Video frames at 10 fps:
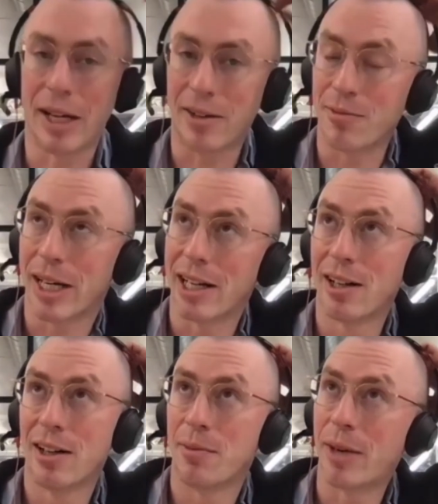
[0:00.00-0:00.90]

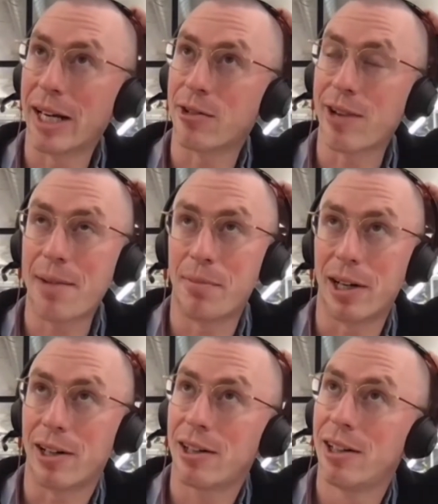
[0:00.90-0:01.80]
Yeah, my
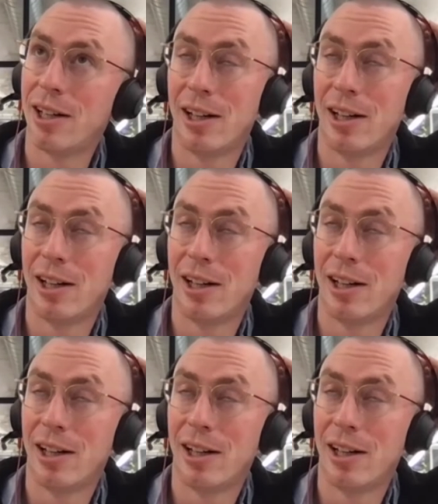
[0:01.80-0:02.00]
grandma,